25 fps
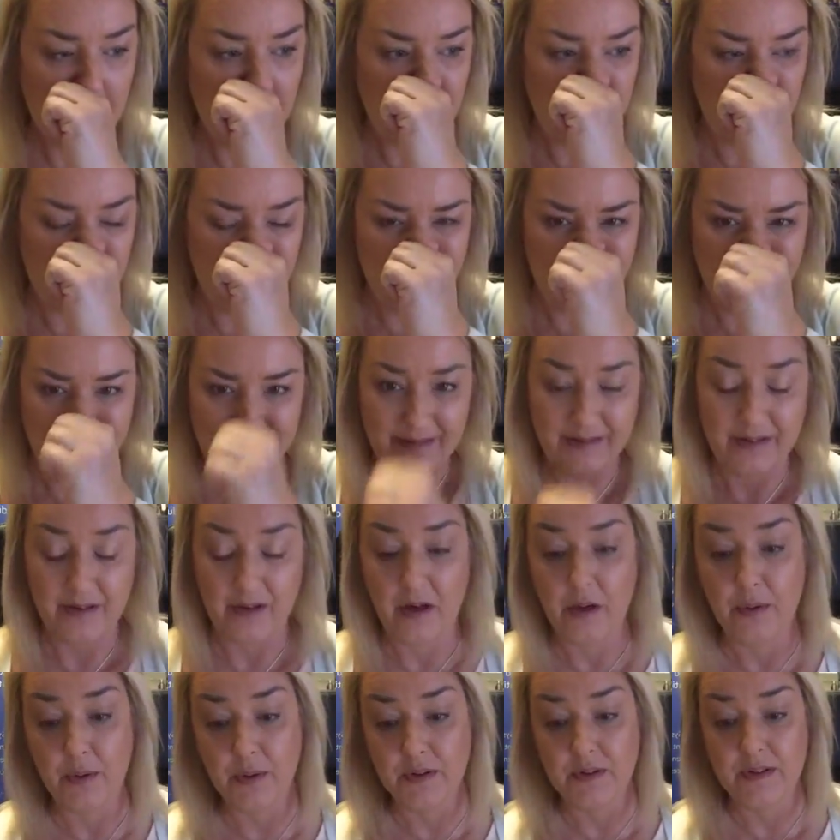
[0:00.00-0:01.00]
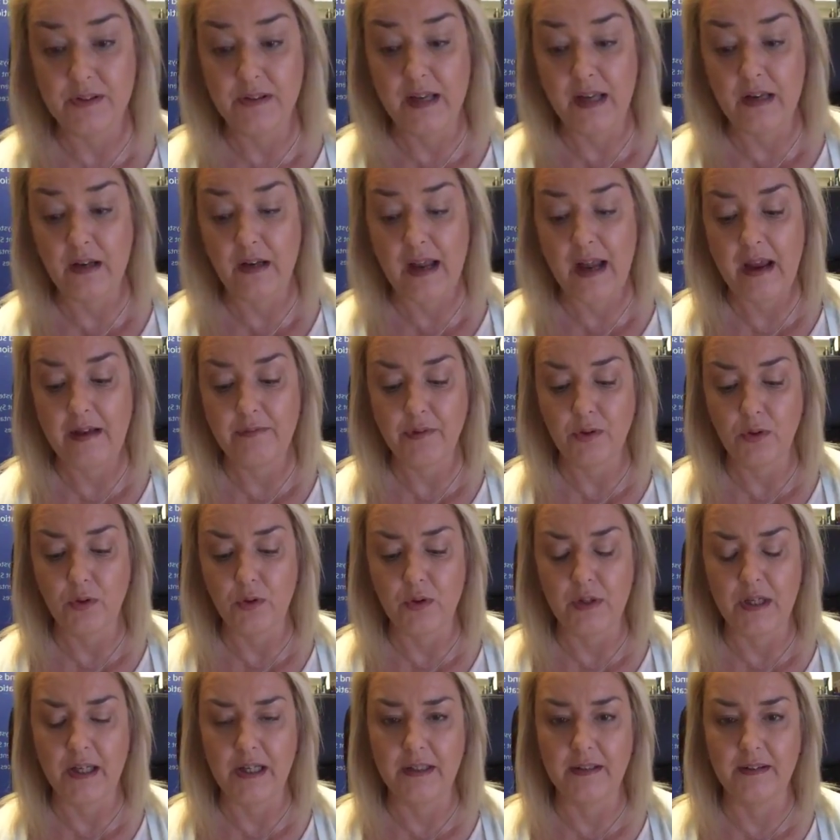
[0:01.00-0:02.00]
and I would have a
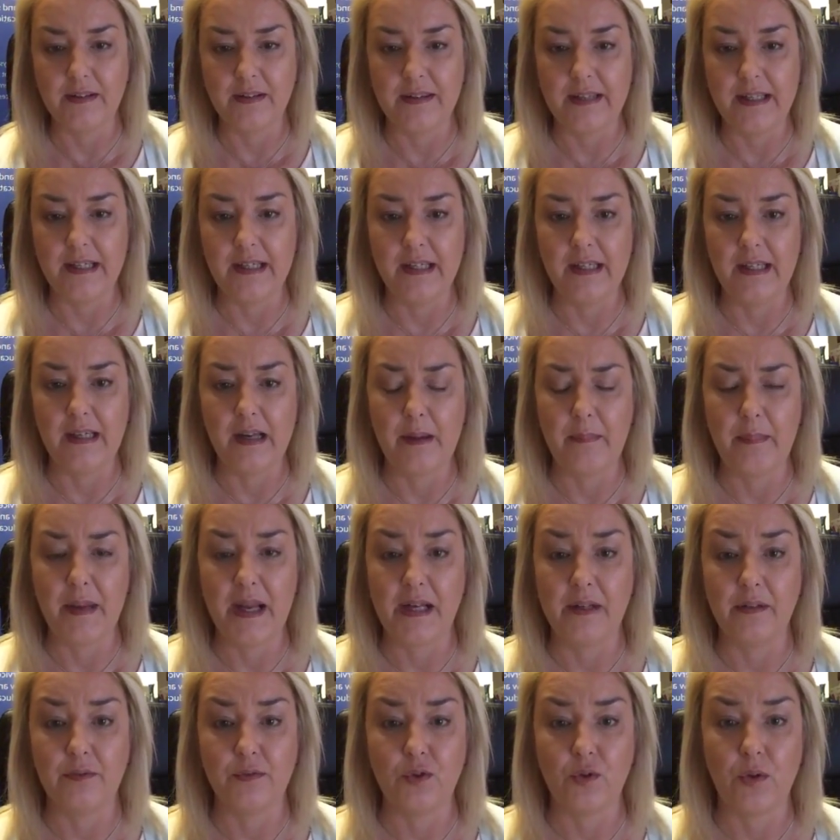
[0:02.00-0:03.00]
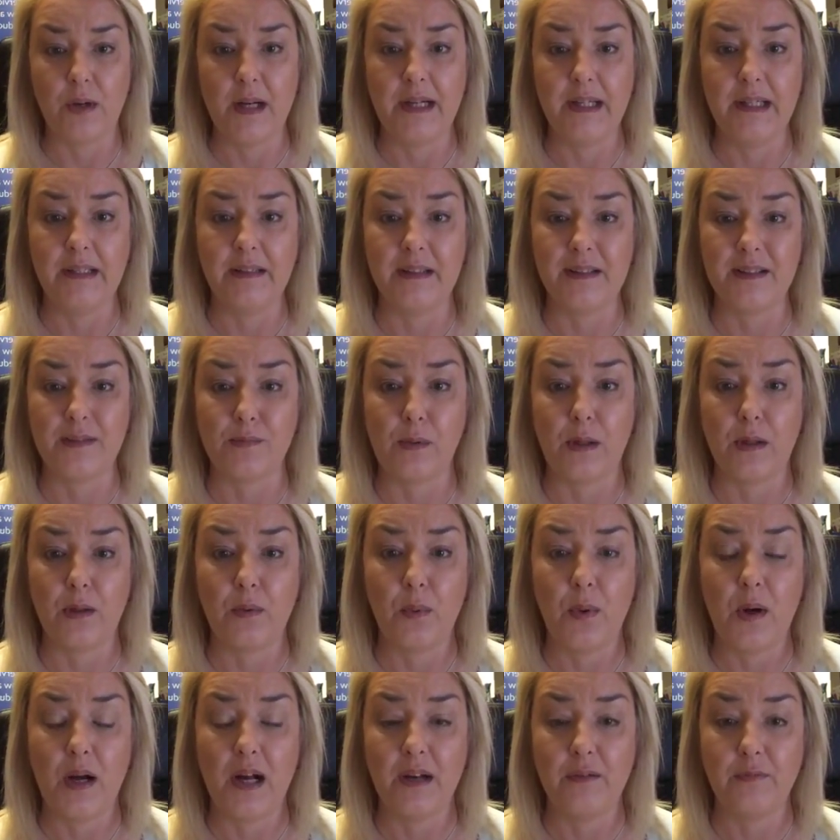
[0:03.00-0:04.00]
look at the amount of training that's
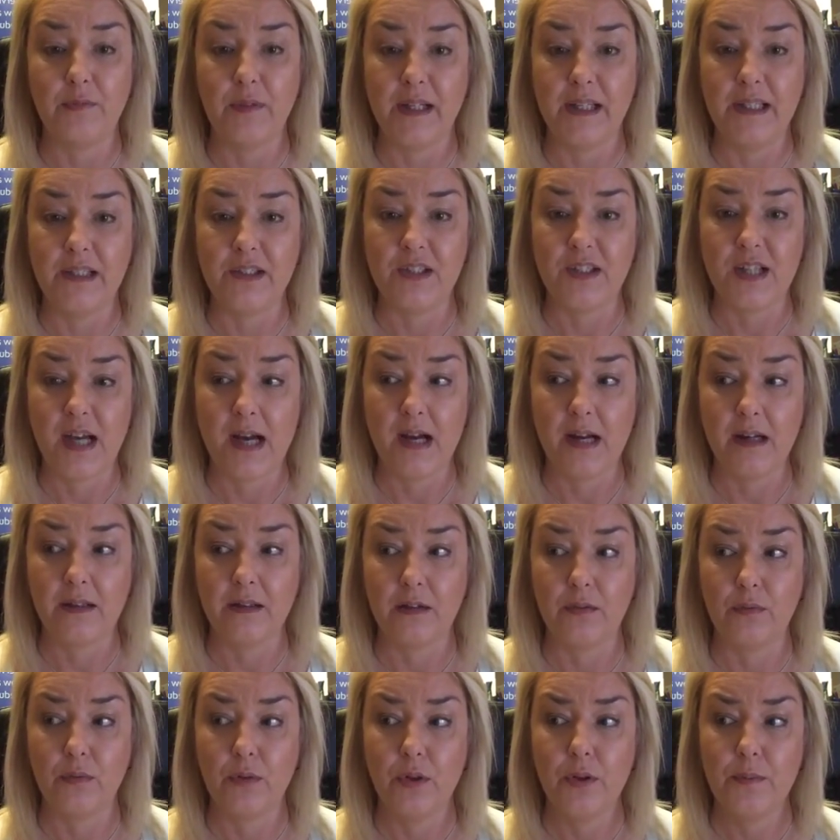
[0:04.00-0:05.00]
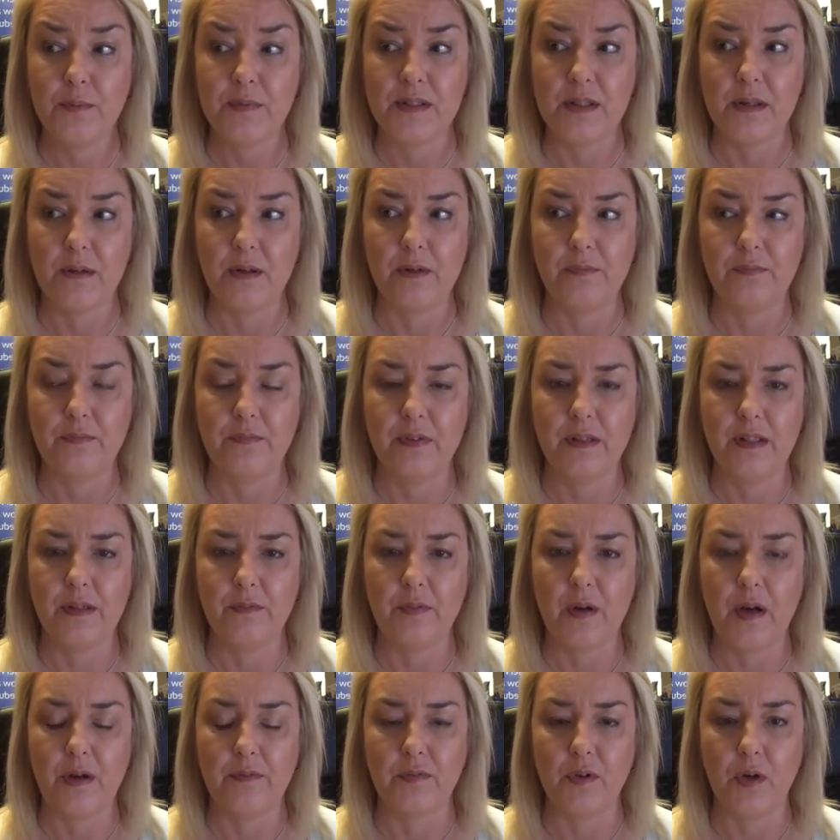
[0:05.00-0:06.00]
required for each target group. So if
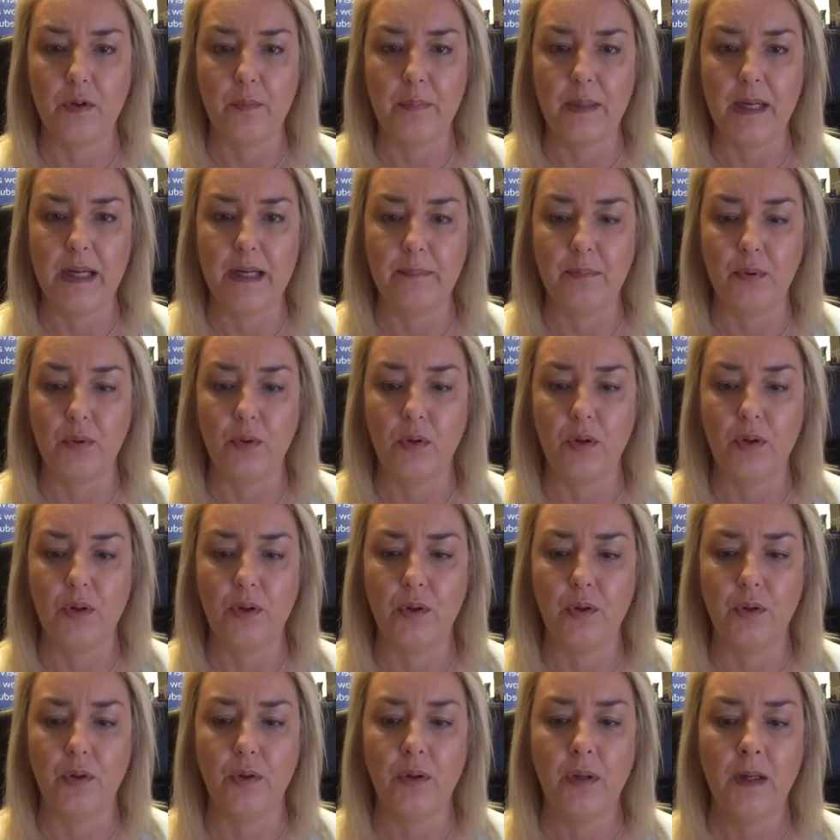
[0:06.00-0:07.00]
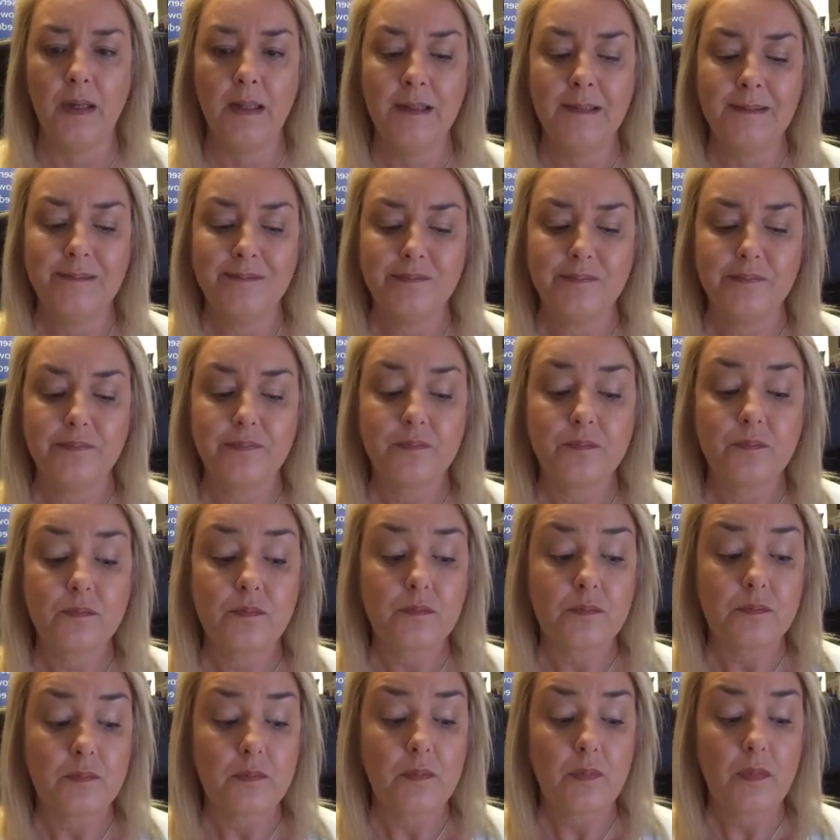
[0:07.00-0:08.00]
I've got people who
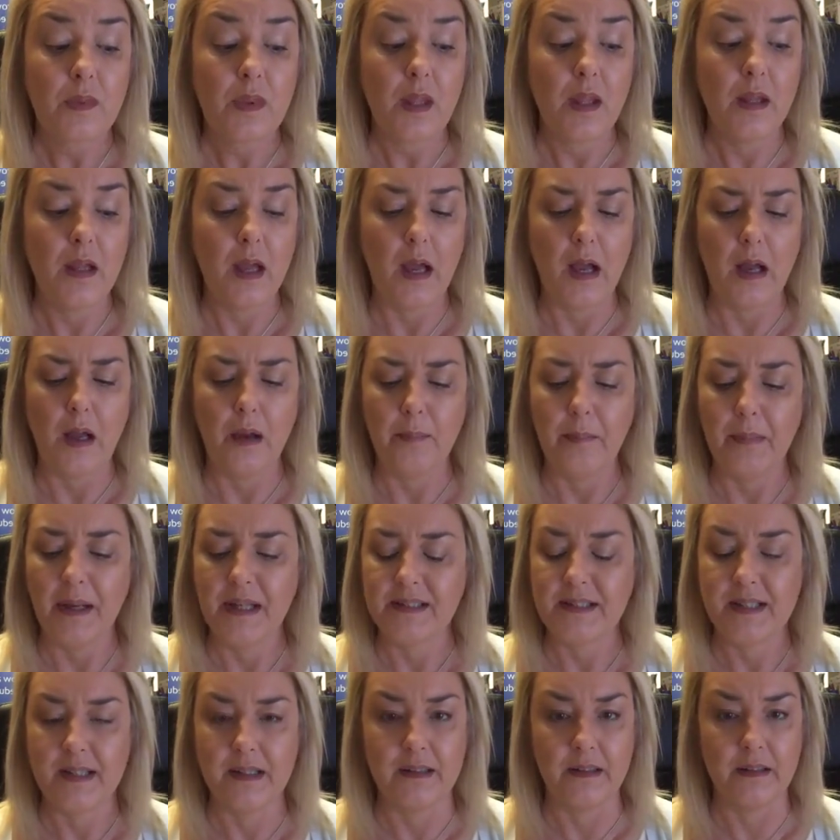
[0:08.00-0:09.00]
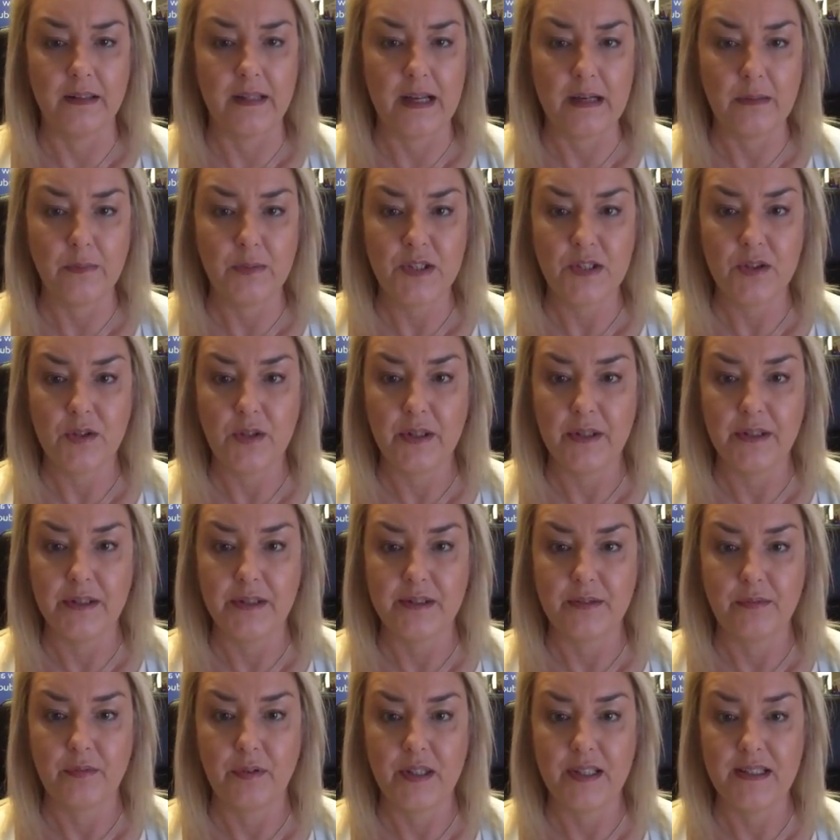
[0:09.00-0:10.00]
are second language learners,
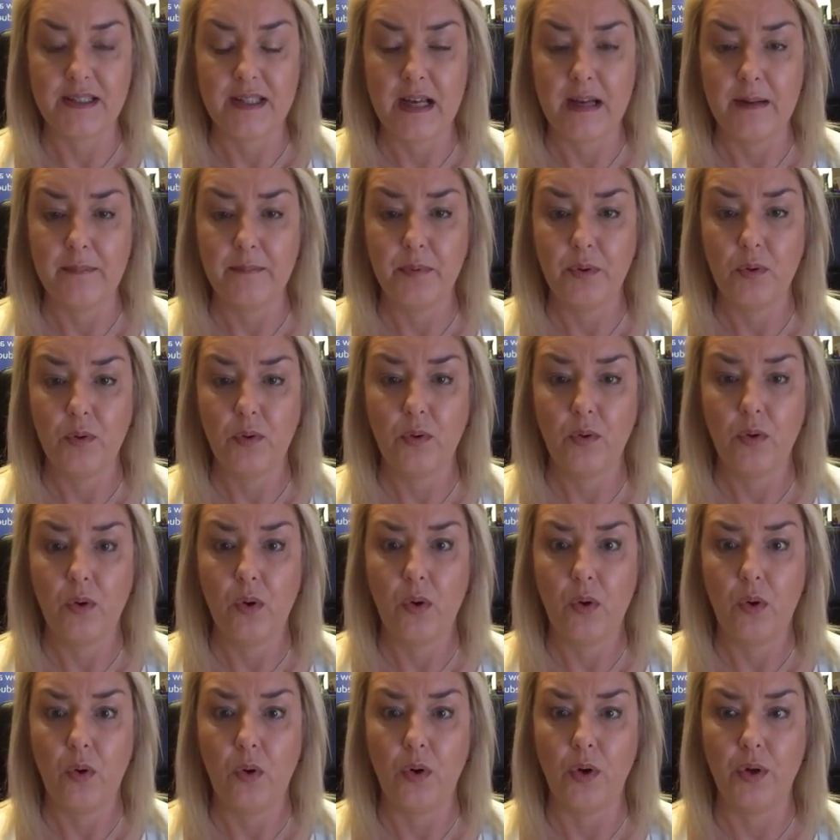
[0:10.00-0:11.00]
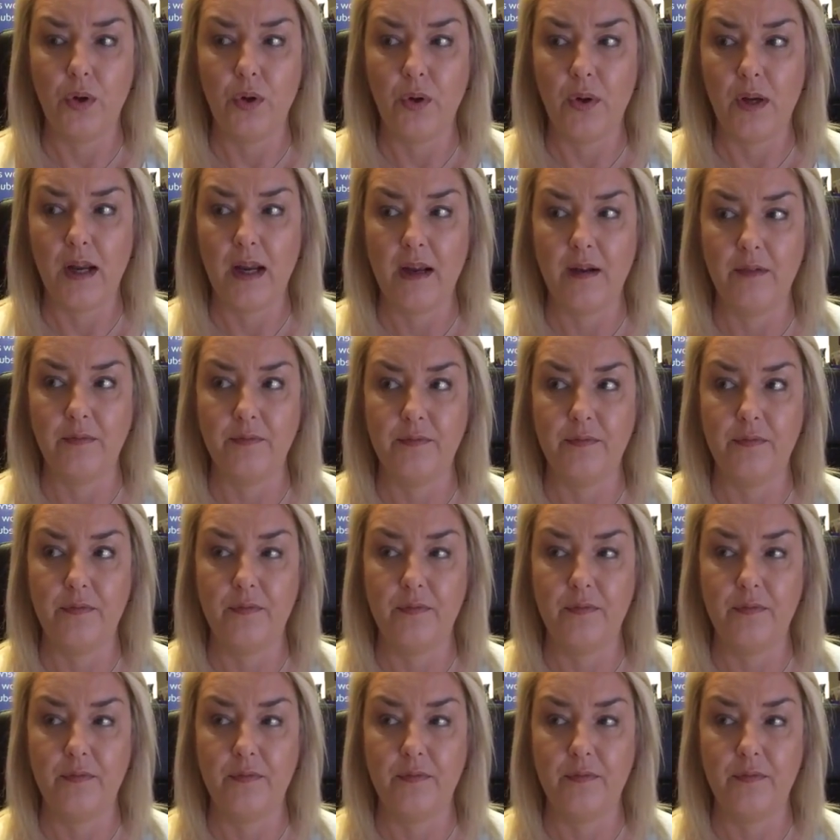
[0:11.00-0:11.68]
for example, or who have